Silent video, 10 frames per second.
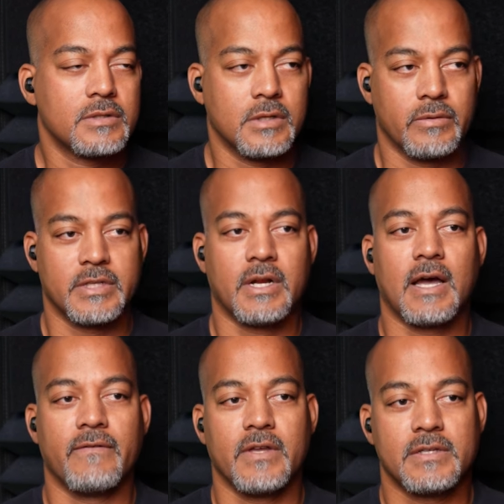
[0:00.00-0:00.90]
So is it
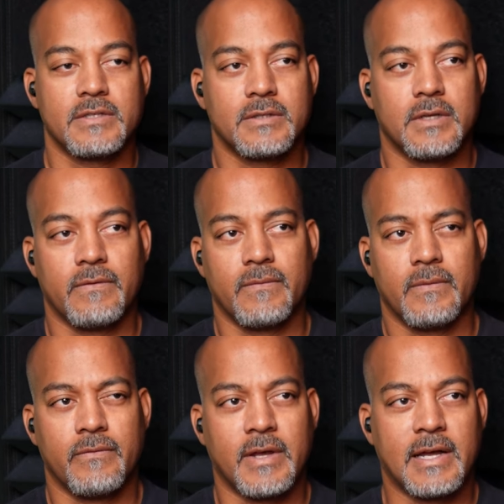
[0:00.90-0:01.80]
obvious,
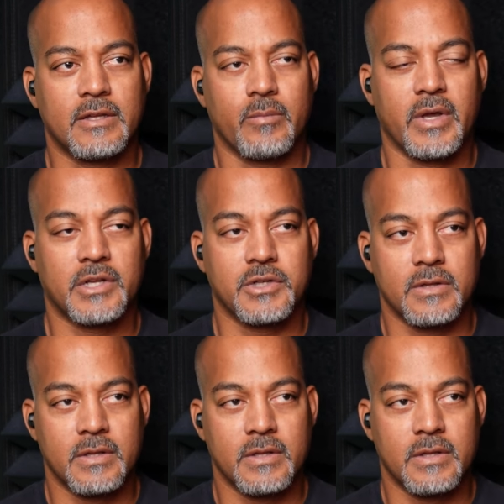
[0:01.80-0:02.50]
if they got their picture,